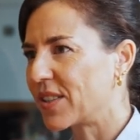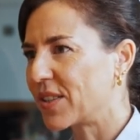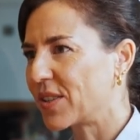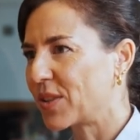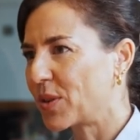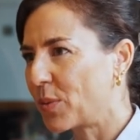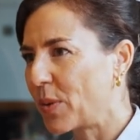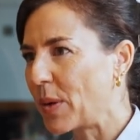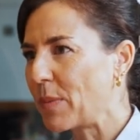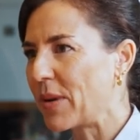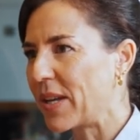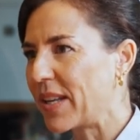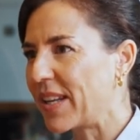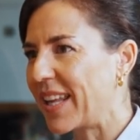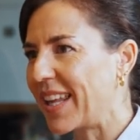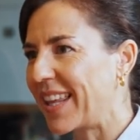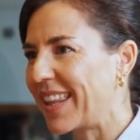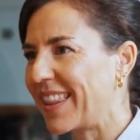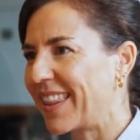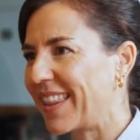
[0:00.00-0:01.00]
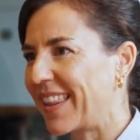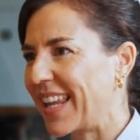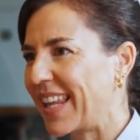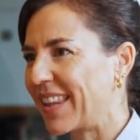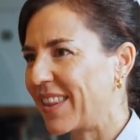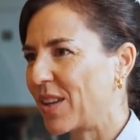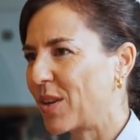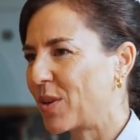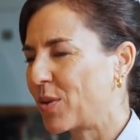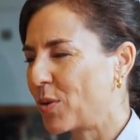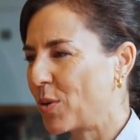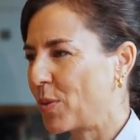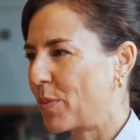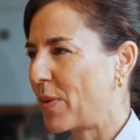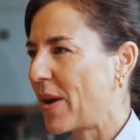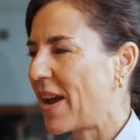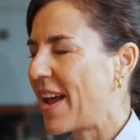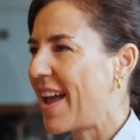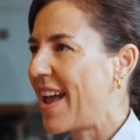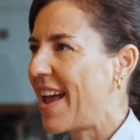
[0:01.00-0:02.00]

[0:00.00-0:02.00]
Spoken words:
the women in the group.